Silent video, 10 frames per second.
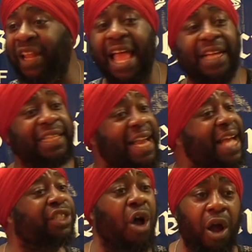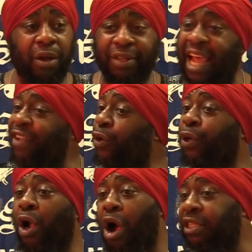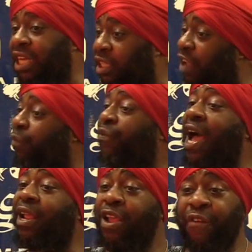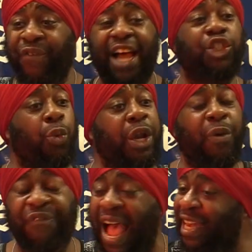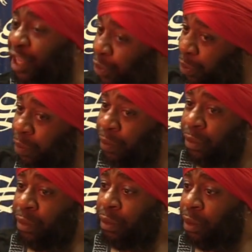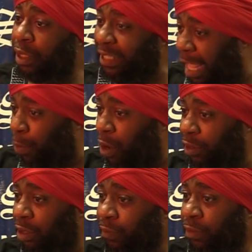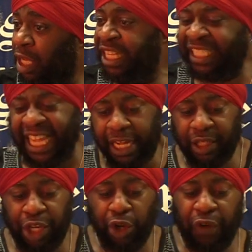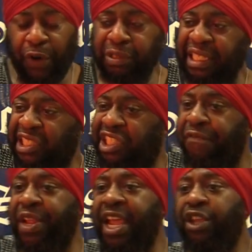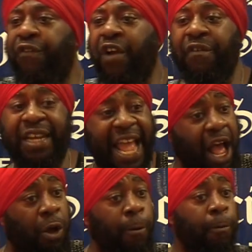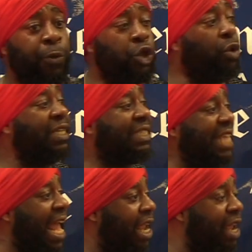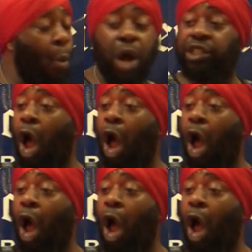flags at NASCAR, not even on the cars and anything. We'll find you with it, we're finding you. Islam was? See, the universe is shifting in your favor. Now, you could say, and ones